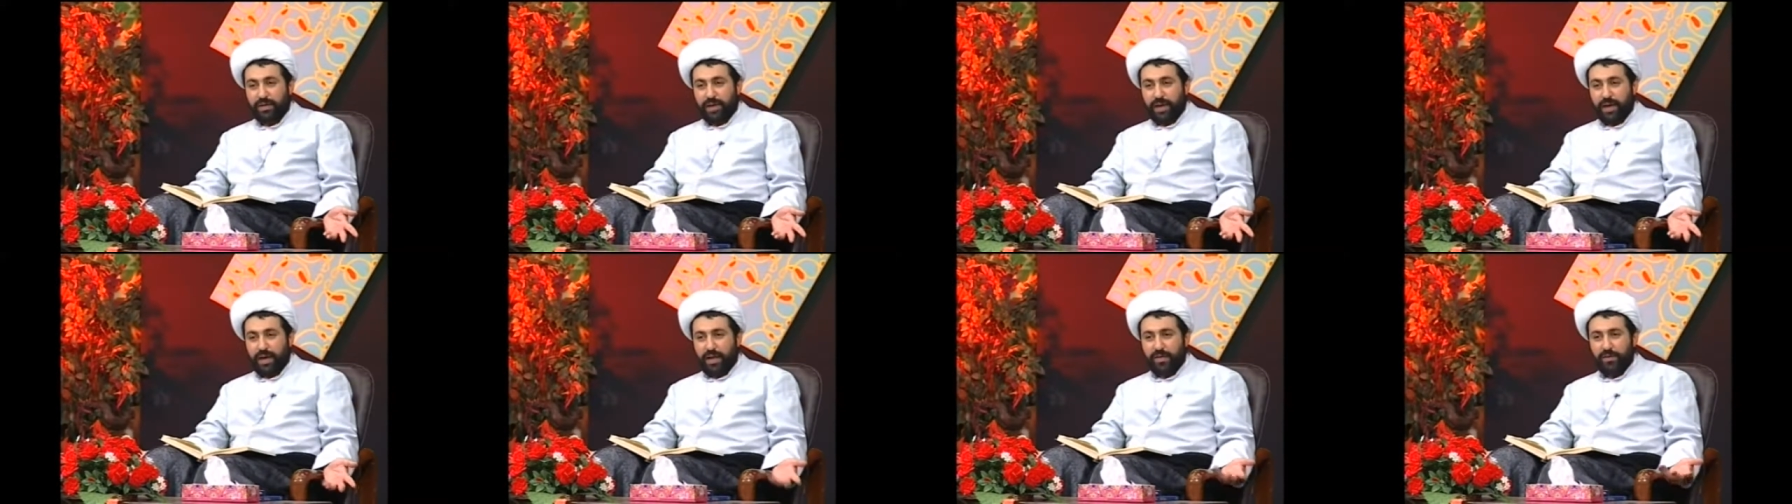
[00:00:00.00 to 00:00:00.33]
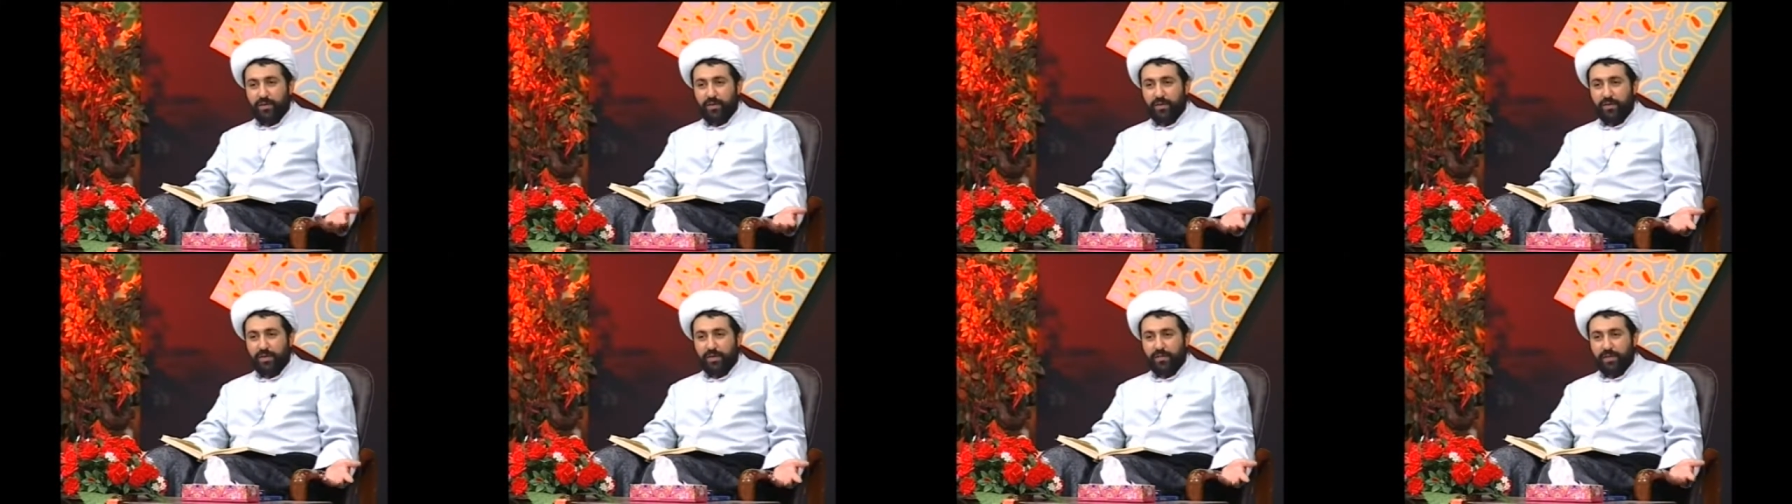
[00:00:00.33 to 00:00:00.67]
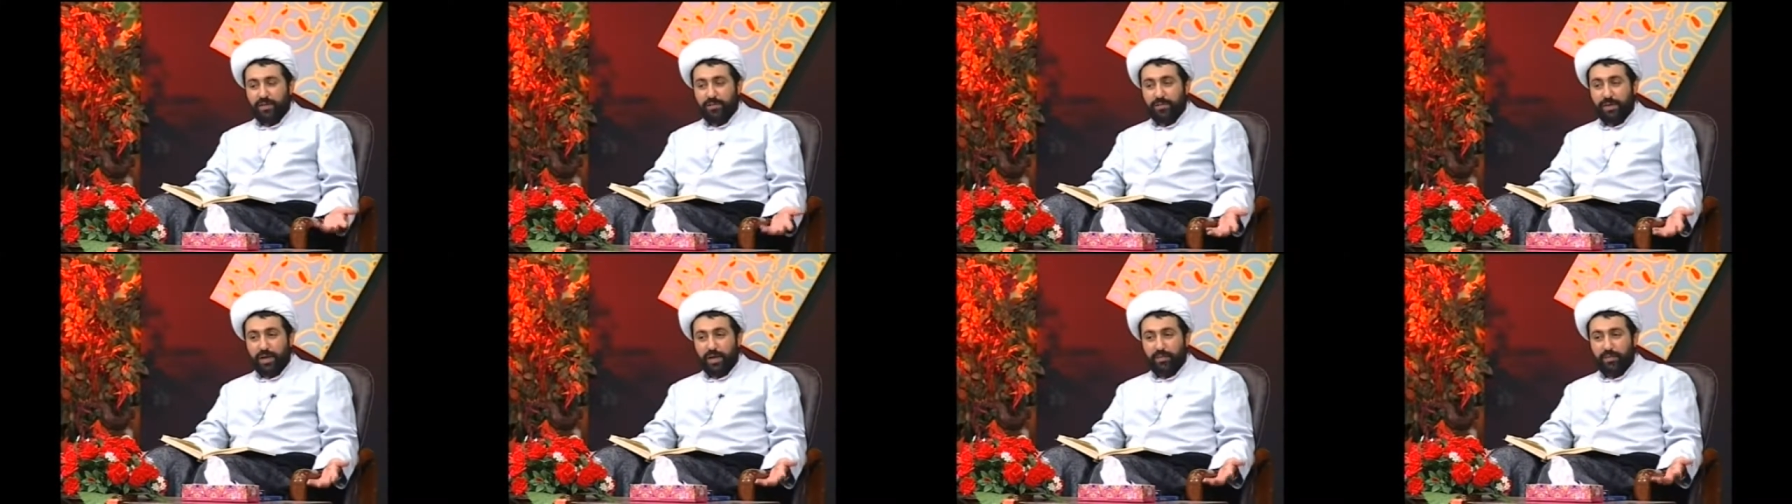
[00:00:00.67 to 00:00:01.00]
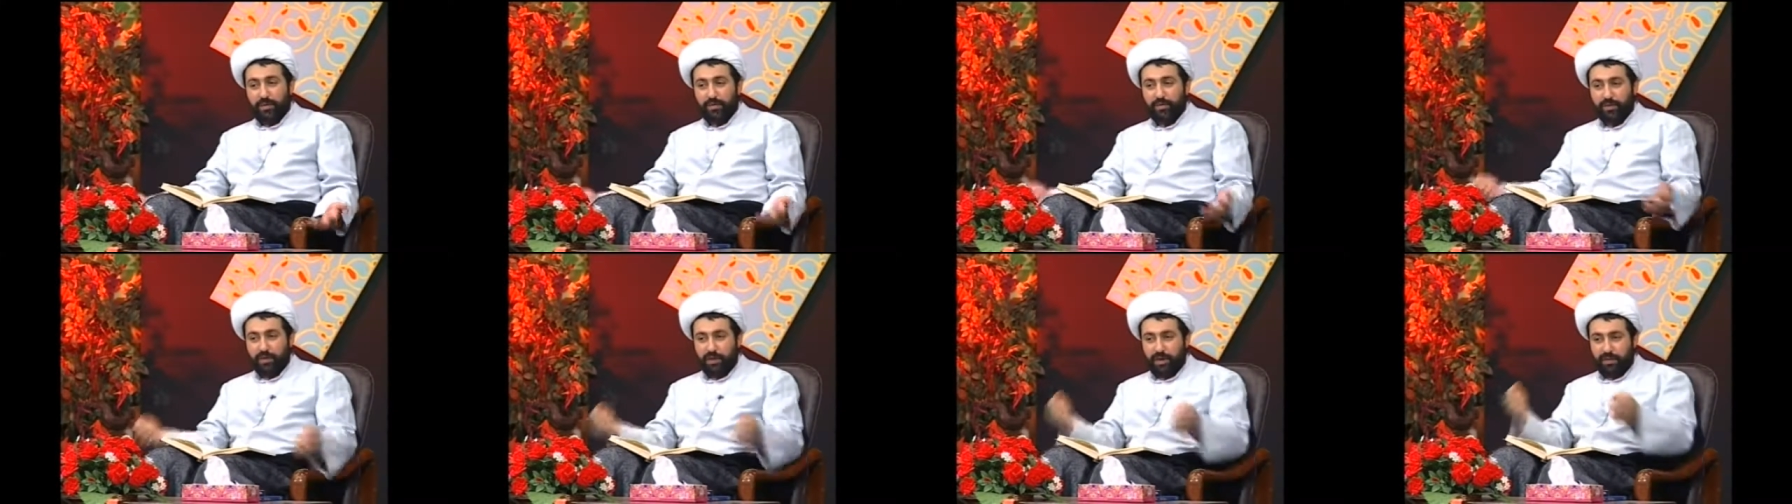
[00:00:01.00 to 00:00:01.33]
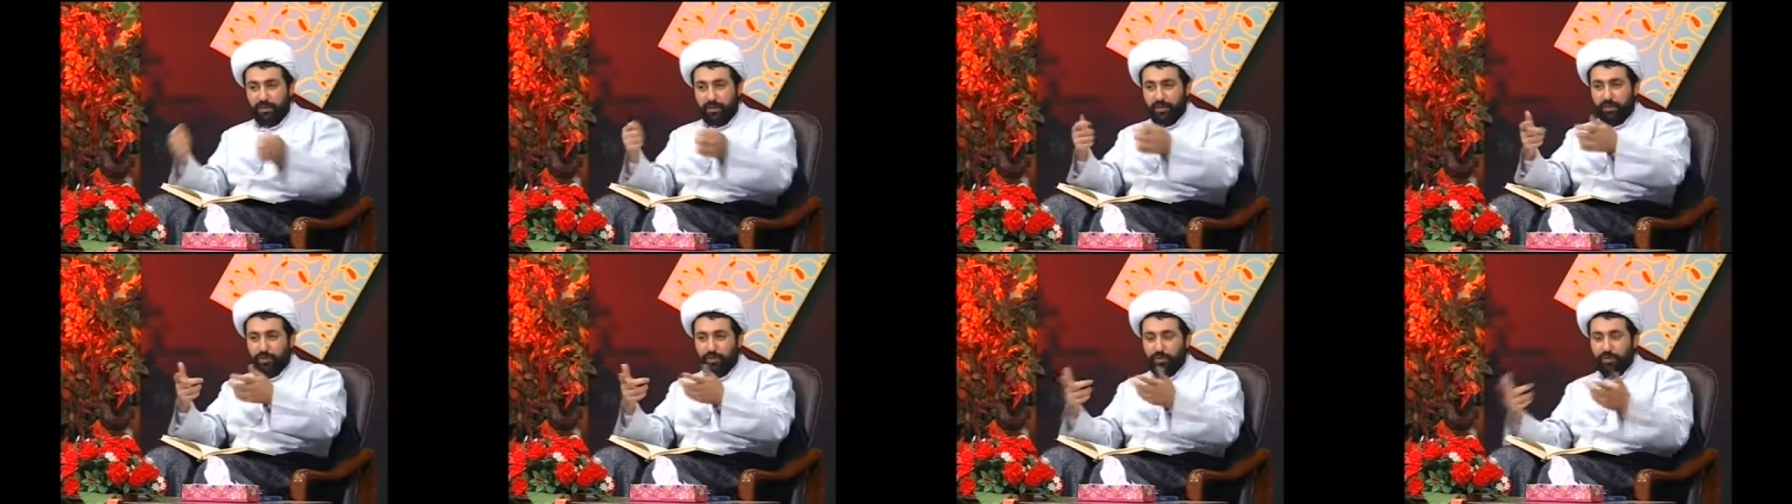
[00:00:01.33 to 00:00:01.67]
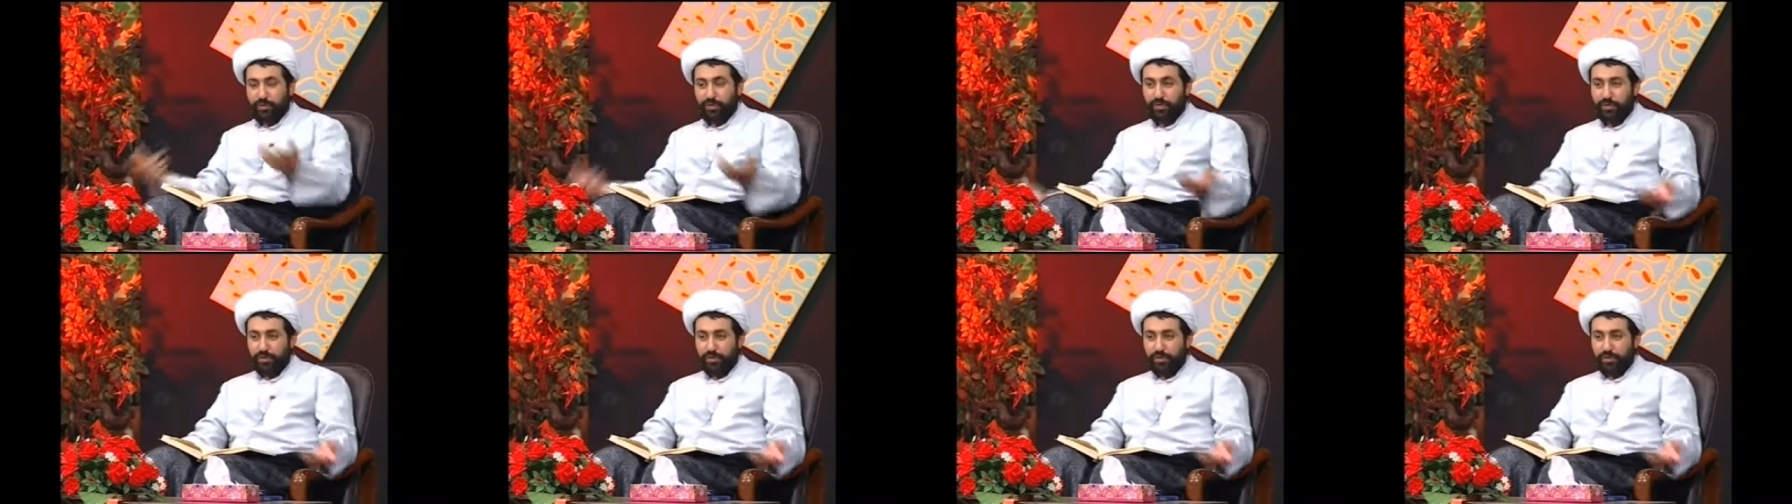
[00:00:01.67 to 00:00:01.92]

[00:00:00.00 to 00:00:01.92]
And no one must be able to give it to you.